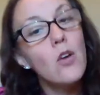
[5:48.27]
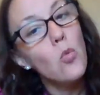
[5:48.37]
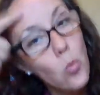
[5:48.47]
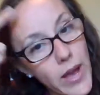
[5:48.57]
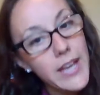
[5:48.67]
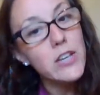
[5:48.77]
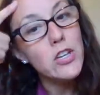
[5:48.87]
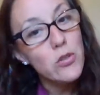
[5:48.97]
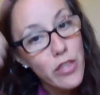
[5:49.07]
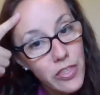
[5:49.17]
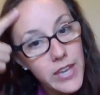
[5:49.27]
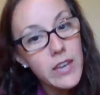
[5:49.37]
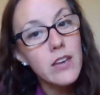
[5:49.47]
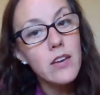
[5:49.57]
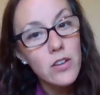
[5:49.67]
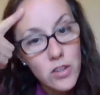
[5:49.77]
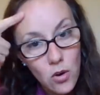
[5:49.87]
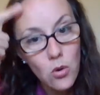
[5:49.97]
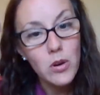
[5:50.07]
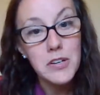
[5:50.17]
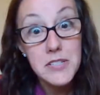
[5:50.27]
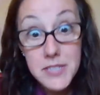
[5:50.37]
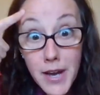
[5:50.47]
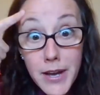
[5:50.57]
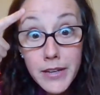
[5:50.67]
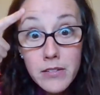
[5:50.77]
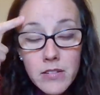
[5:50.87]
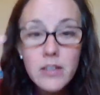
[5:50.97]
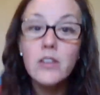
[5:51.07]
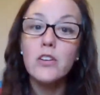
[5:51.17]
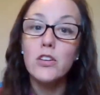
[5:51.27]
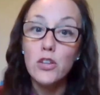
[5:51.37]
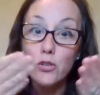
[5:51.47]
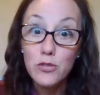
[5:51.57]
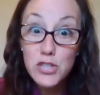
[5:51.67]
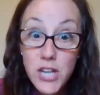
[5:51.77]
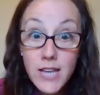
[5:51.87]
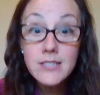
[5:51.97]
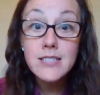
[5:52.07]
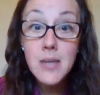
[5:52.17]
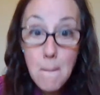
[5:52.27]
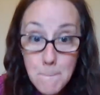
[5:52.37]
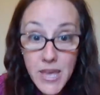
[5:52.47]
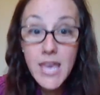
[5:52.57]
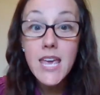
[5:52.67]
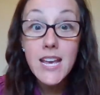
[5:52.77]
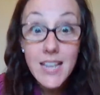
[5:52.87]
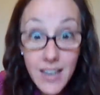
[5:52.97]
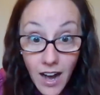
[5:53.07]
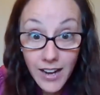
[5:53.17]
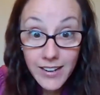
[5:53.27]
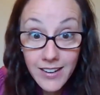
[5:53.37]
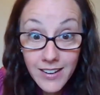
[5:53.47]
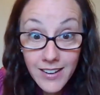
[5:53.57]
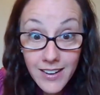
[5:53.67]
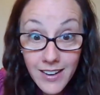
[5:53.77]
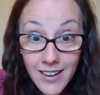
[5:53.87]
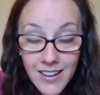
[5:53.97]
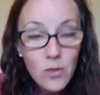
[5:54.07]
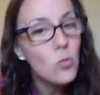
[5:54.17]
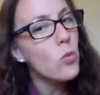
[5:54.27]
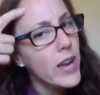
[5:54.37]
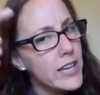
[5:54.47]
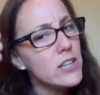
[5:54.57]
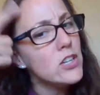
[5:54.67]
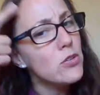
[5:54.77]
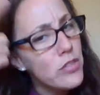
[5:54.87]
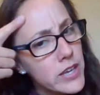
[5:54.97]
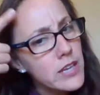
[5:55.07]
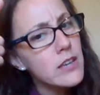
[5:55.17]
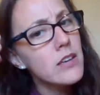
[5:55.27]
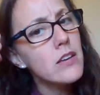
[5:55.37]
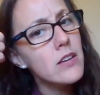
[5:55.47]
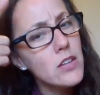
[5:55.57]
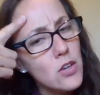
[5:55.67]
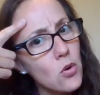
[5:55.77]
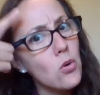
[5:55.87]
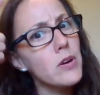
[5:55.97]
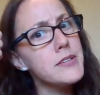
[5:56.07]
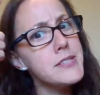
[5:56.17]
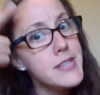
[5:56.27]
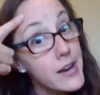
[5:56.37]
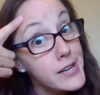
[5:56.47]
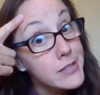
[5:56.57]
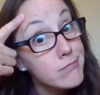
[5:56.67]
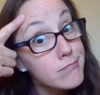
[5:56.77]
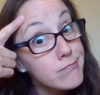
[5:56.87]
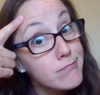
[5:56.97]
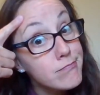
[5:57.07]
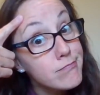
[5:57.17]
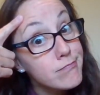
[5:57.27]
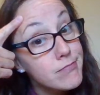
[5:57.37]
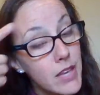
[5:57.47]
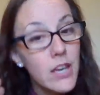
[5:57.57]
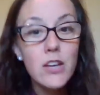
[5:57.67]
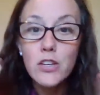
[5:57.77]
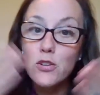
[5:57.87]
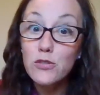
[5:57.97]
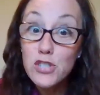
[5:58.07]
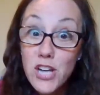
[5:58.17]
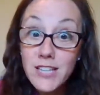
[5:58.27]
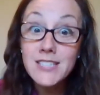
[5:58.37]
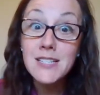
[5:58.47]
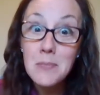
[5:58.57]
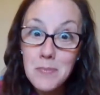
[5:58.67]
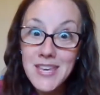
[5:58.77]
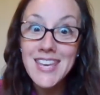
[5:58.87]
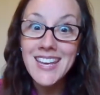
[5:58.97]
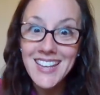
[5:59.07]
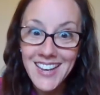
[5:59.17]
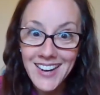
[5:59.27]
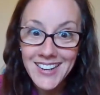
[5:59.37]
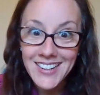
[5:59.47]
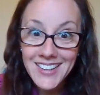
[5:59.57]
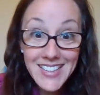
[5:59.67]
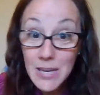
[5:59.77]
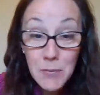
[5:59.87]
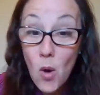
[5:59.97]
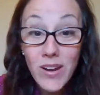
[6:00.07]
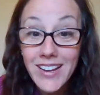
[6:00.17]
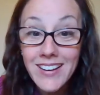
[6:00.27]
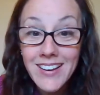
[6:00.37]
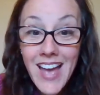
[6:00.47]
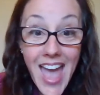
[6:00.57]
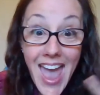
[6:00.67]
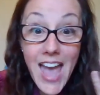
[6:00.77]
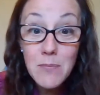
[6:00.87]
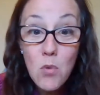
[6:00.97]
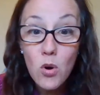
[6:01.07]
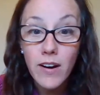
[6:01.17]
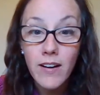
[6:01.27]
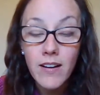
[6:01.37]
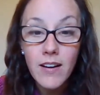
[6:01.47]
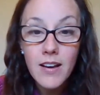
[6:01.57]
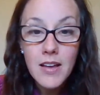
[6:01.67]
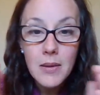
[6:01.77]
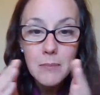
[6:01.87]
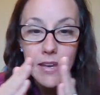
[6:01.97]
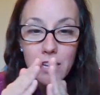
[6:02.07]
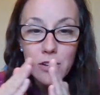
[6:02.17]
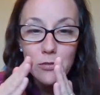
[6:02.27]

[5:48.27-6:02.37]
When you think you're done, you've just begun. When you think you're done, you've just begun. Keep going. Add more. Make your